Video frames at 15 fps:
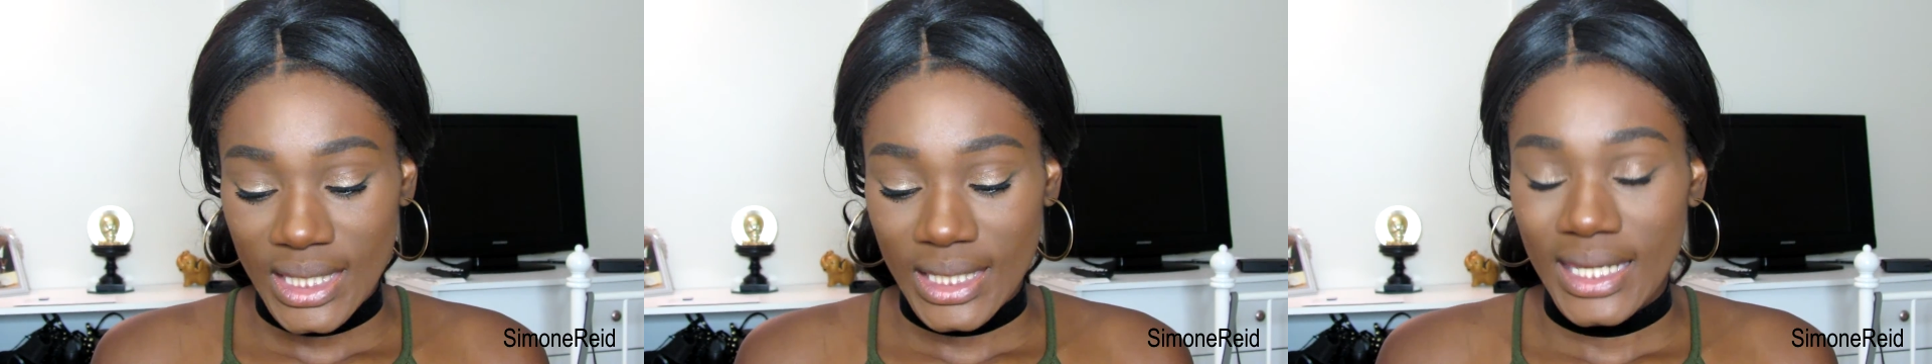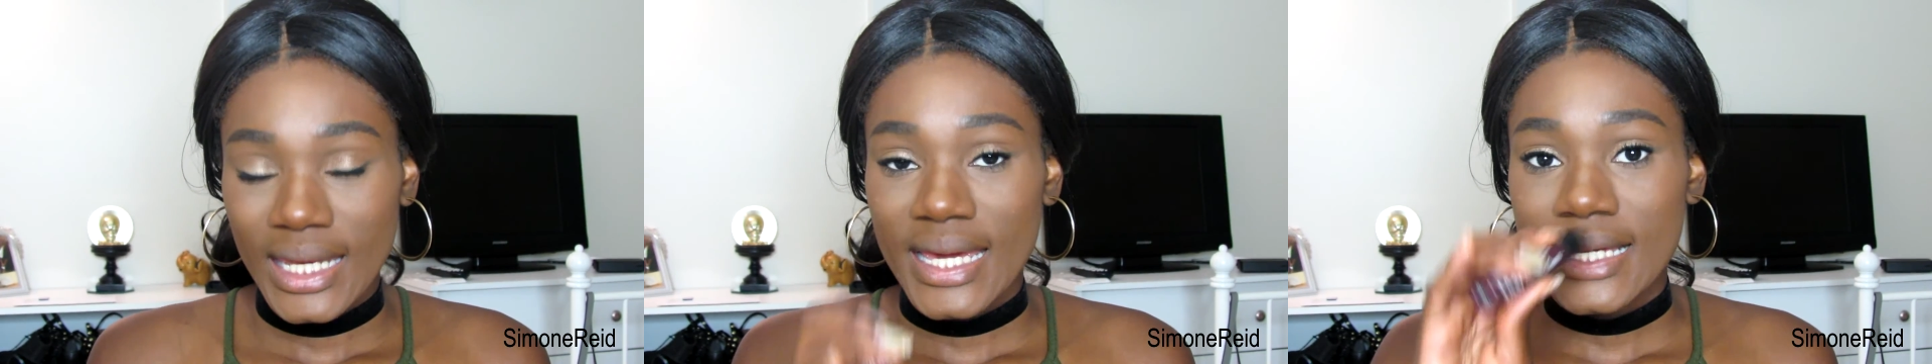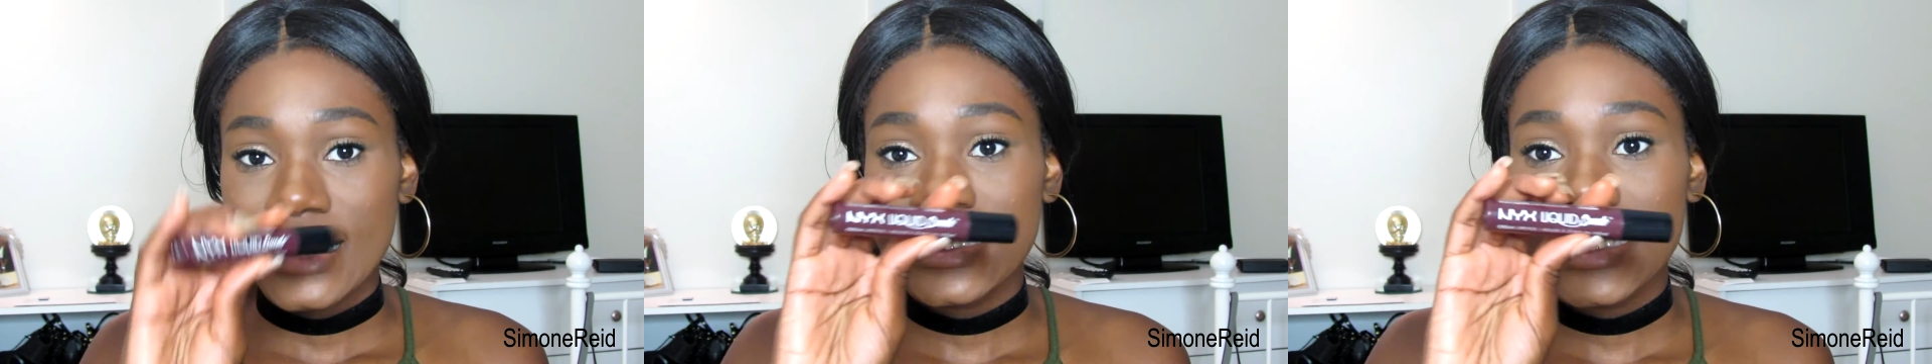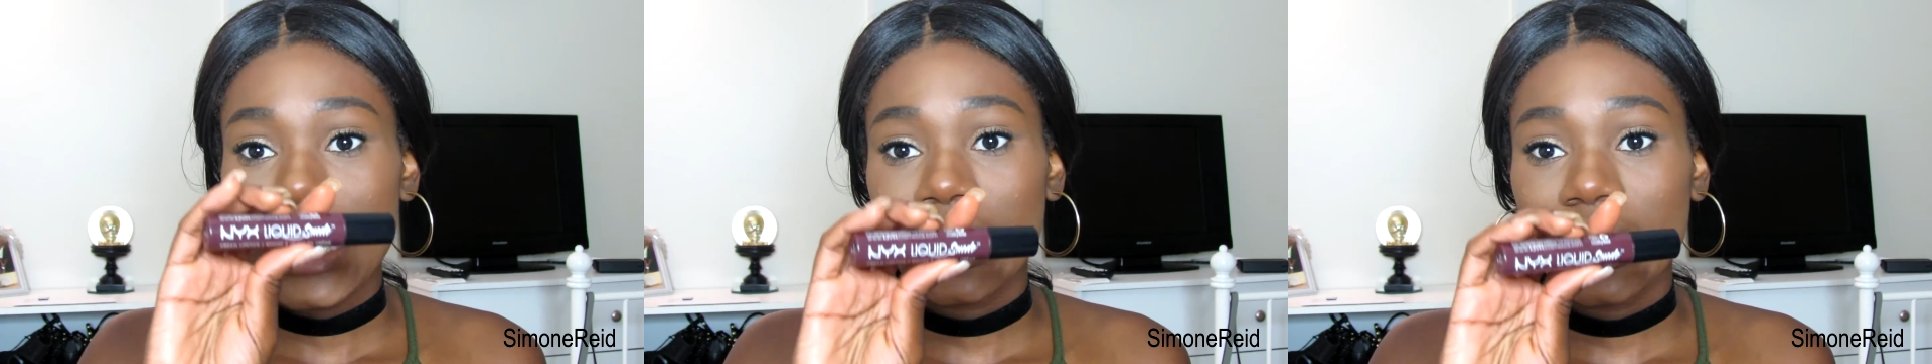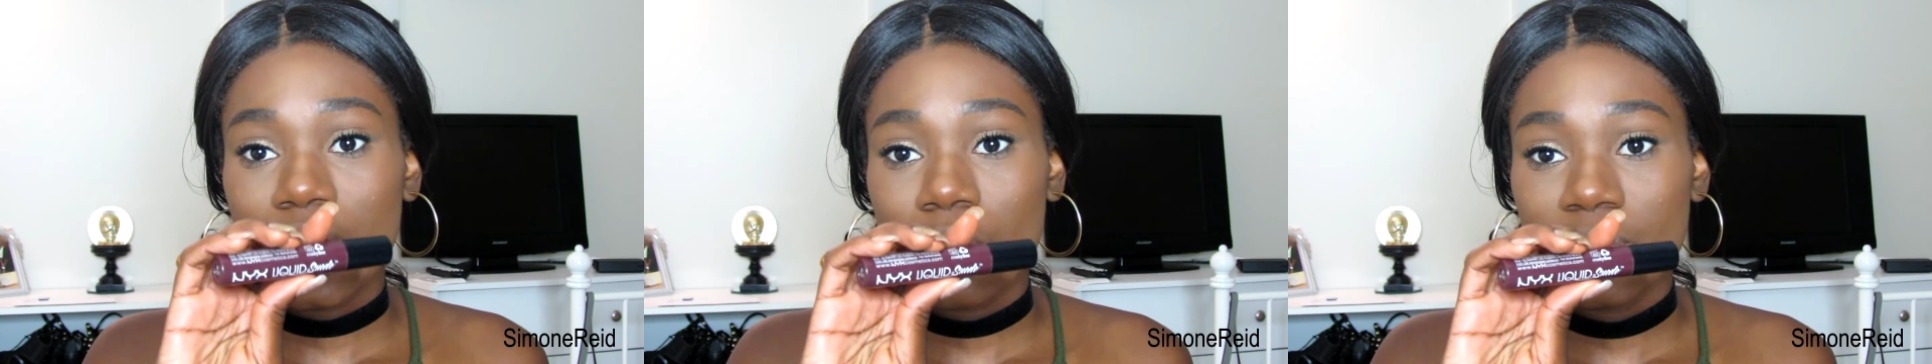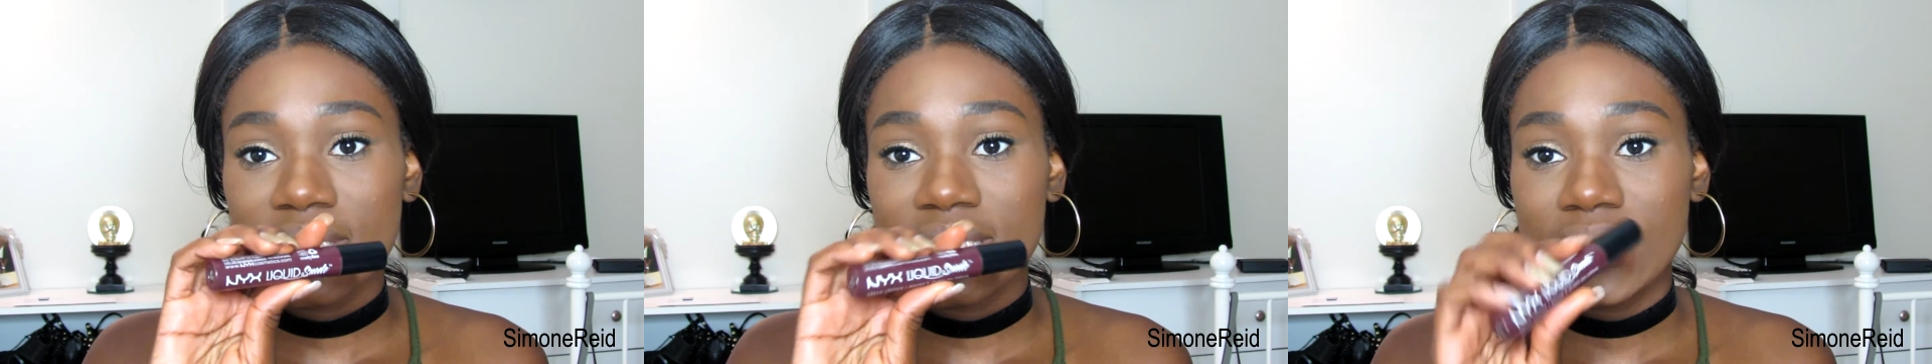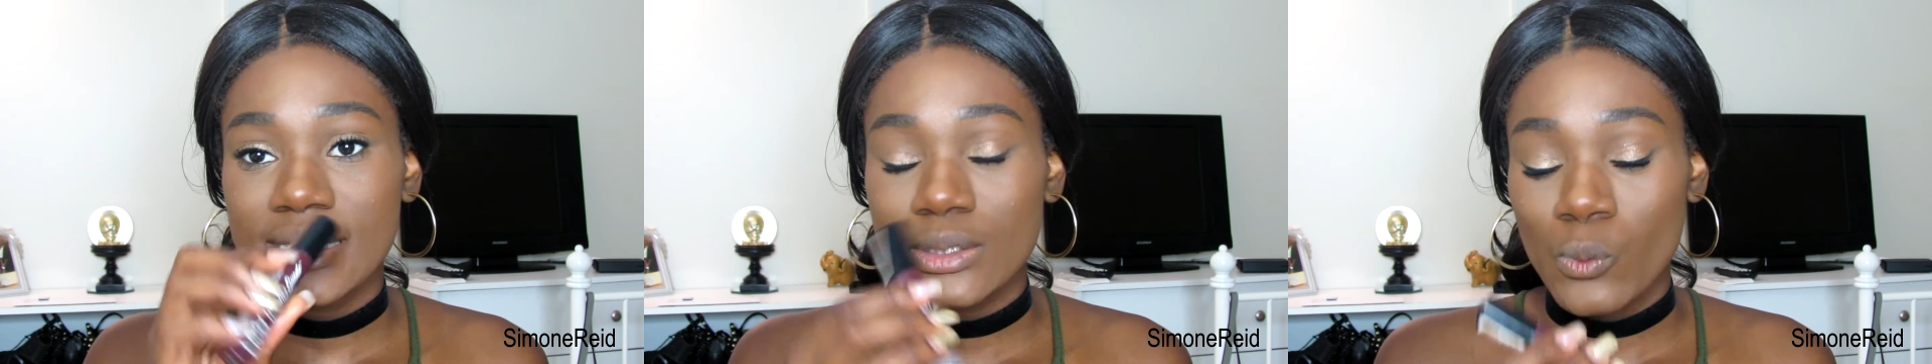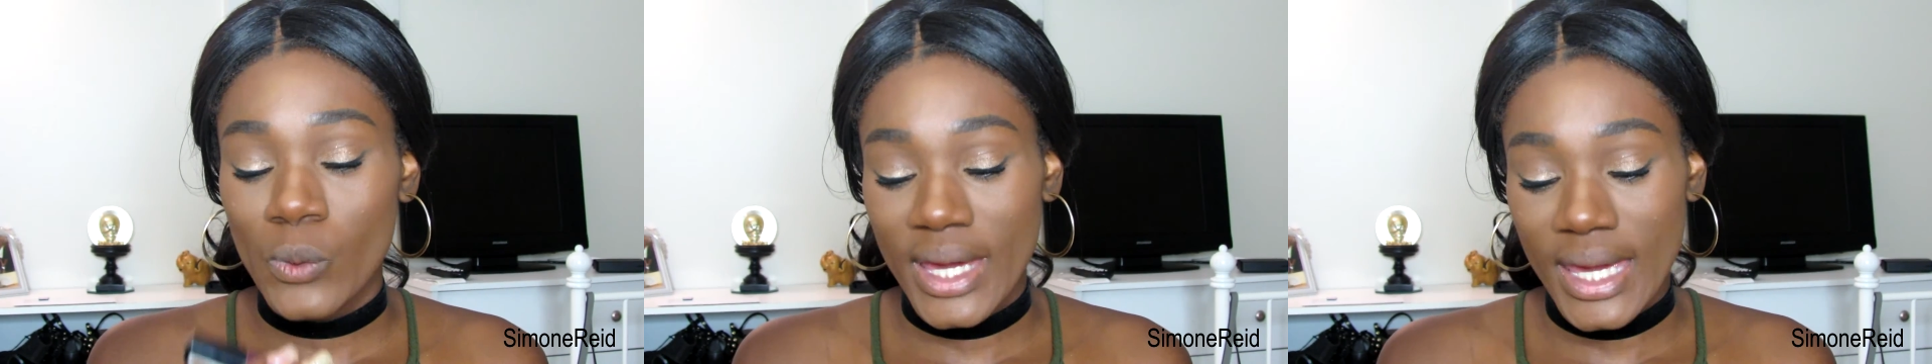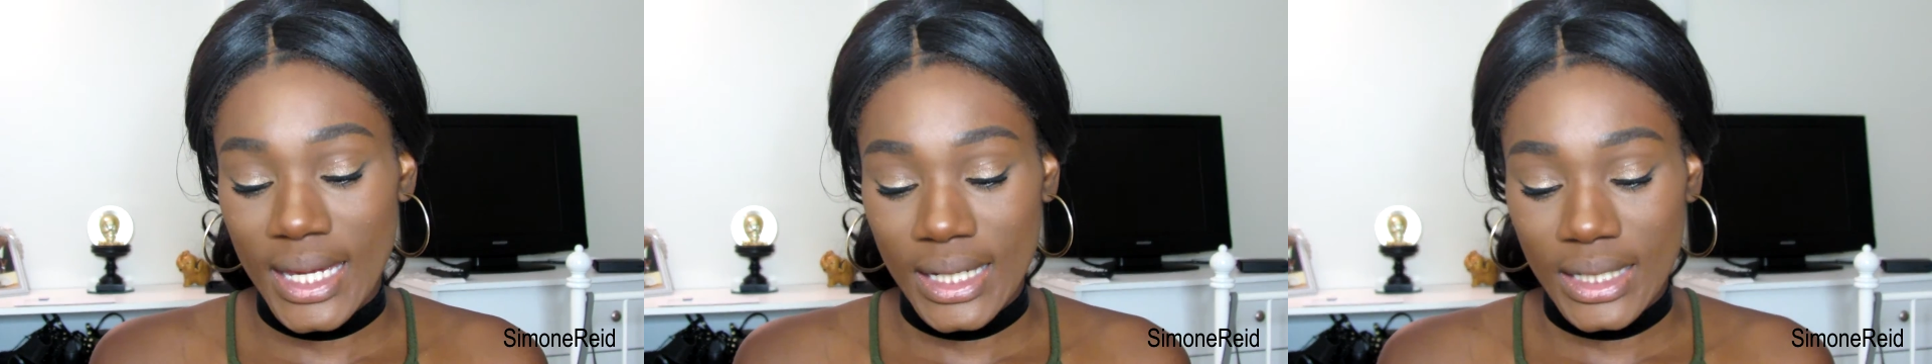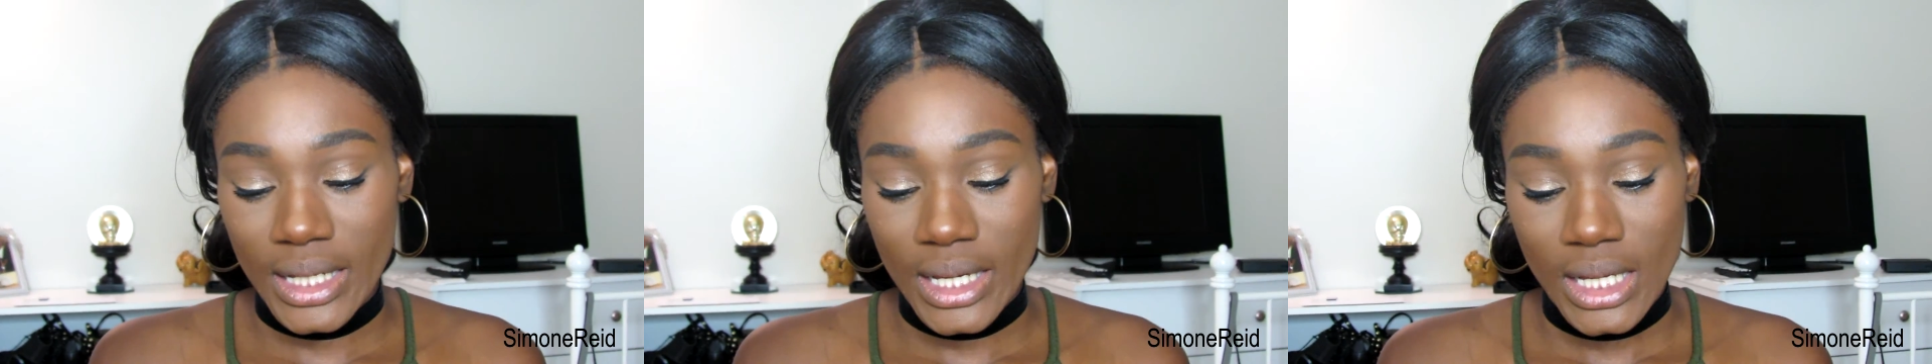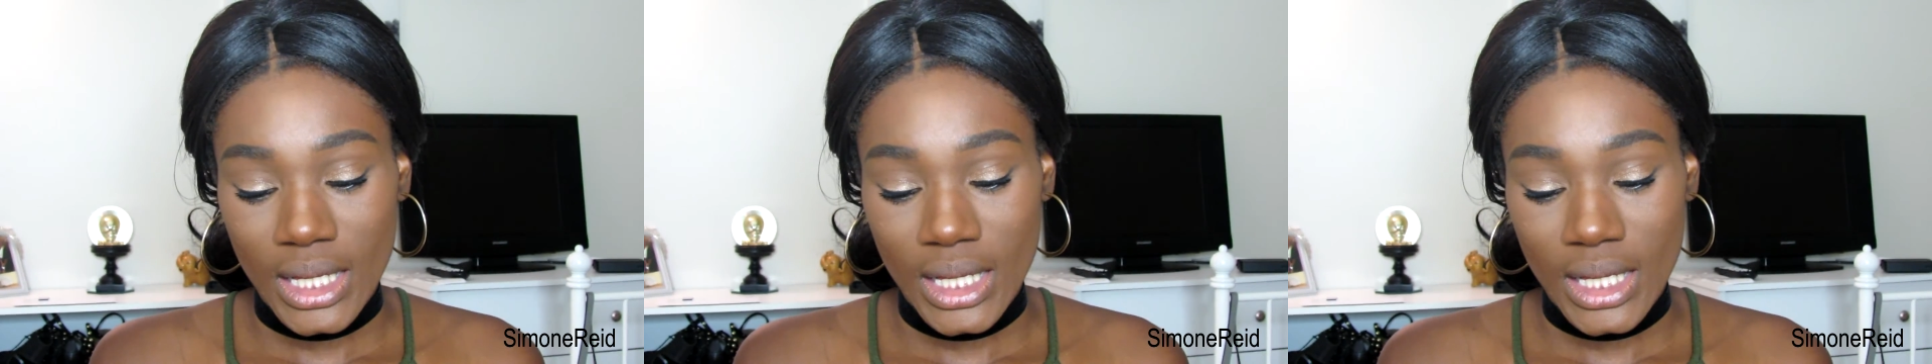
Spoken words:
NYX Liquid Suede